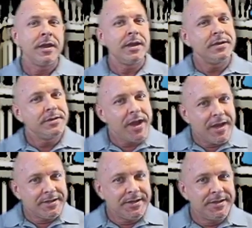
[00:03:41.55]
In
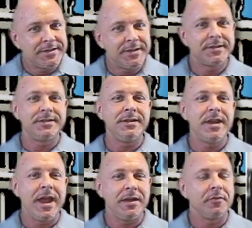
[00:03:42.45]

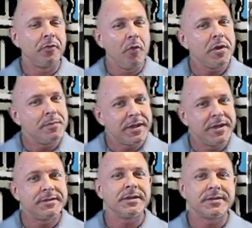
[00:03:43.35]
1968, Floyd
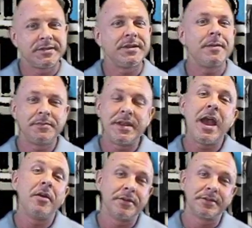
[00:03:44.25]
McKissick stepped
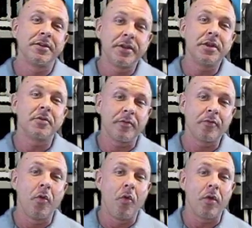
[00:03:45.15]
down as the leader of
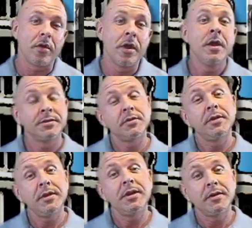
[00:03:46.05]
CORE so
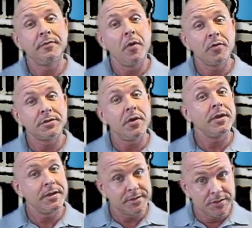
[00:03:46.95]
that he could focus on
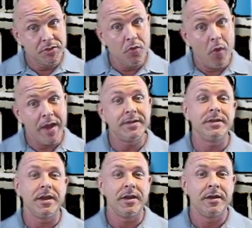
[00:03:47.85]
his new
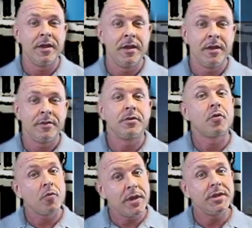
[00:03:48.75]
idea, the
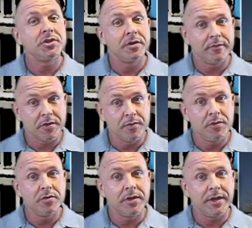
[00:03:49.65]
creation of a
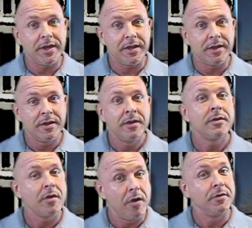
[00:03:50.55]
community
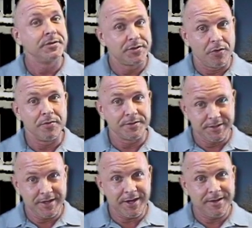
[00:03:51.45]
called Soul
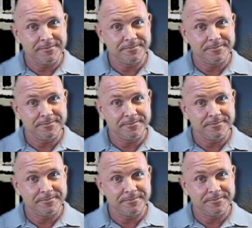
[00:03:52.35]
City.